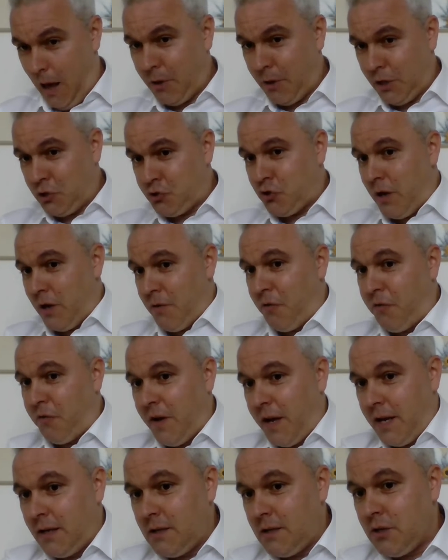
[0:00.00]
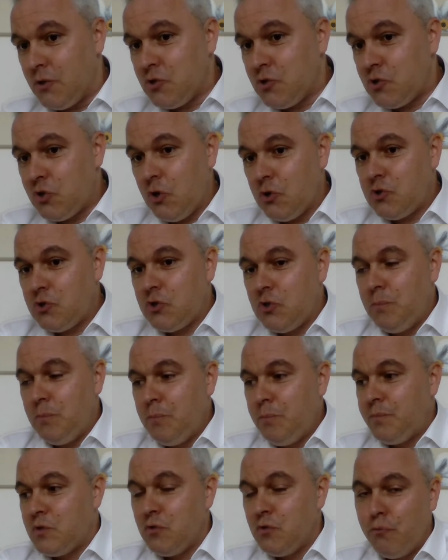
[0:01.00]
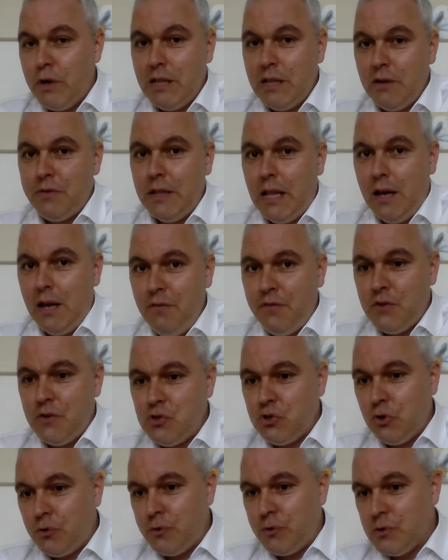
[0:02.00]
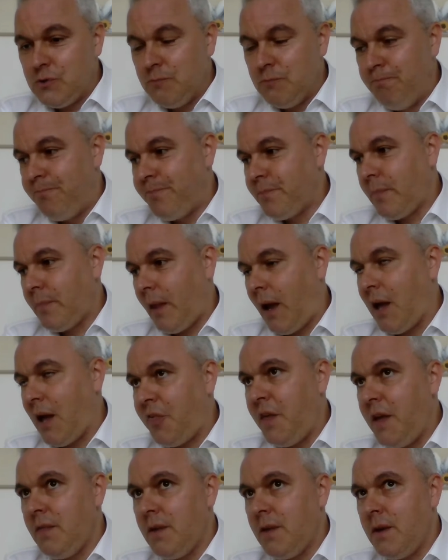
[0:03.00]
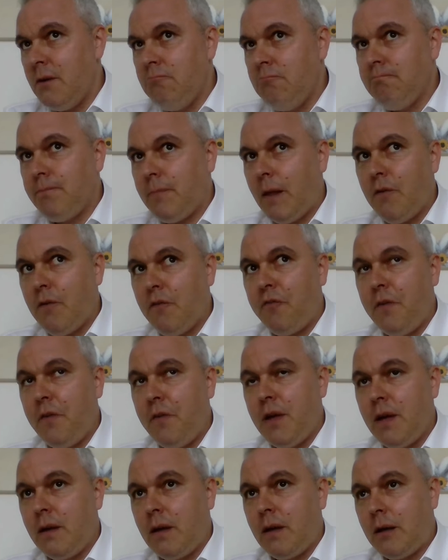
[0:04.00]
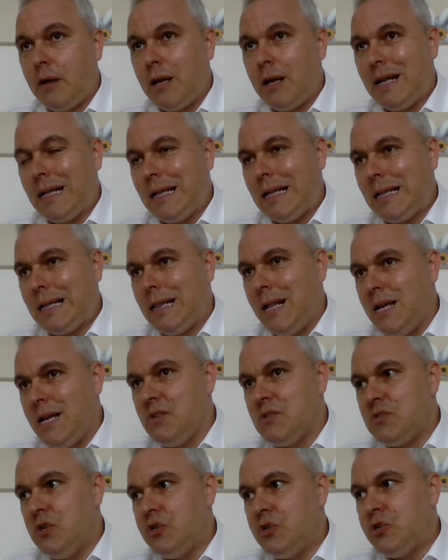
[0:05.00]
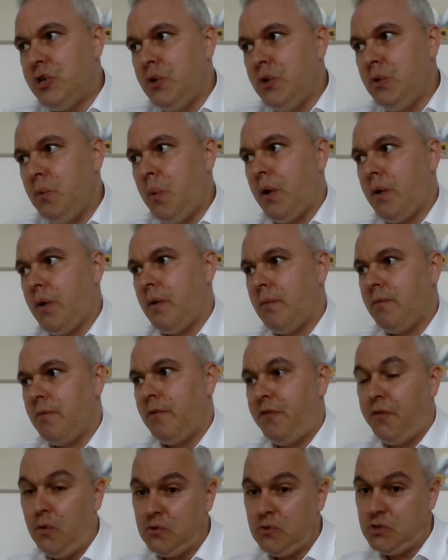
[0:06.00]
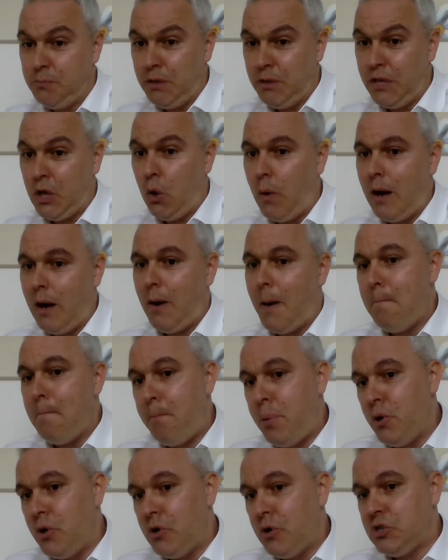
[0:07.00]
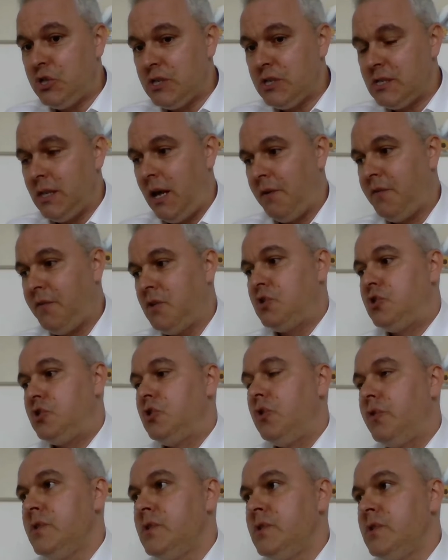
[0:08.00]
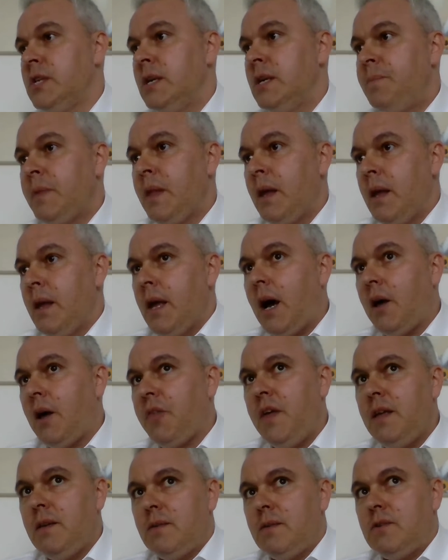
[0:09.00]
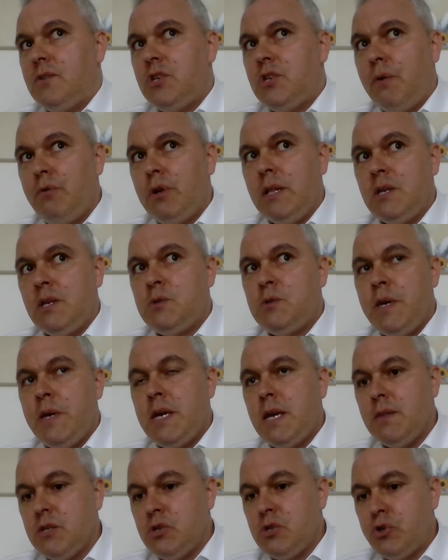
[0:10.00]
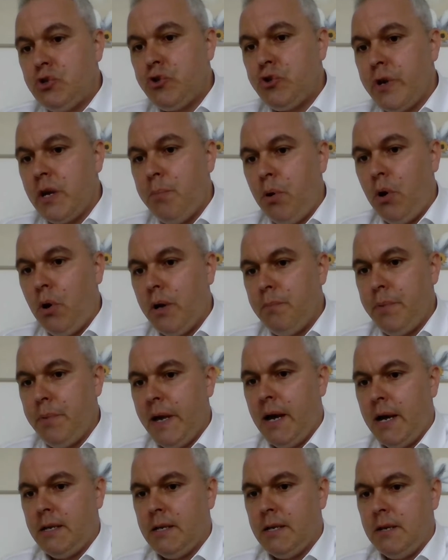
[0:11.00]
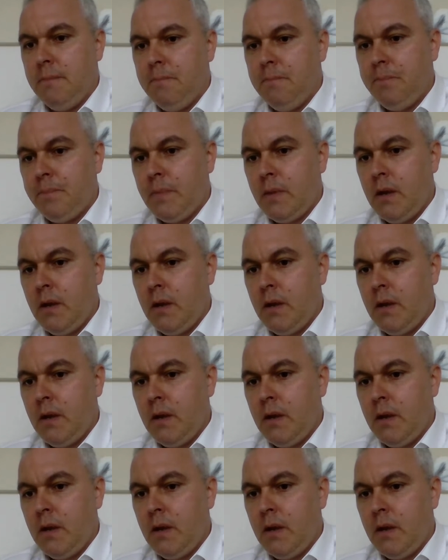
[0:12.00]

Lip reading: I'm going to try and find and source some relevant life insurance. I think that for the clients that do forcibly go out and purchase life insurance, I think generally speaking, there's a trigger point behind it.